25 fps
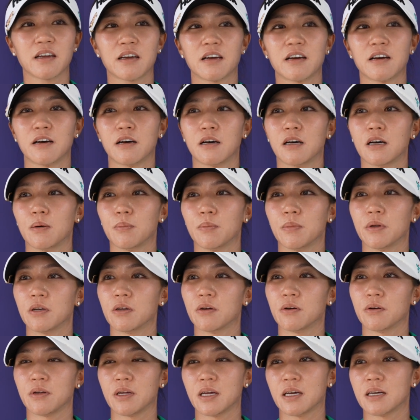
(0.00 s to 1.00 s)

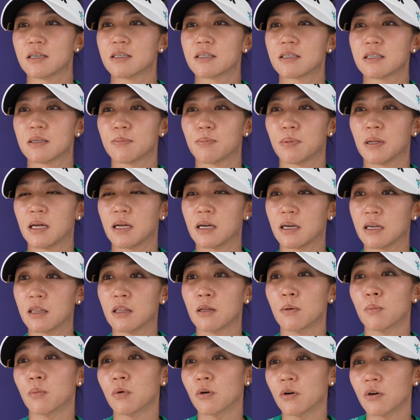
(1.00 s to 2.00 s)
Yes, playing in
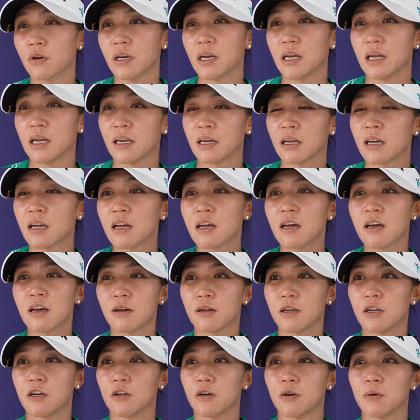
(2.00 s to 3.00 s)
the morning,
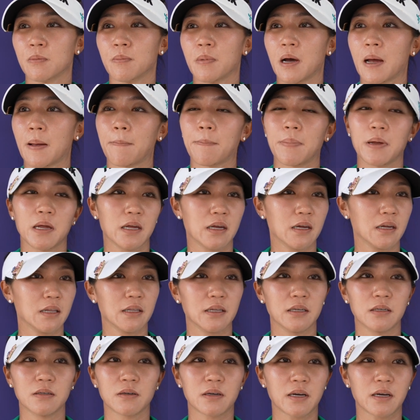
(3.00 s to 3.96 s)
might be a little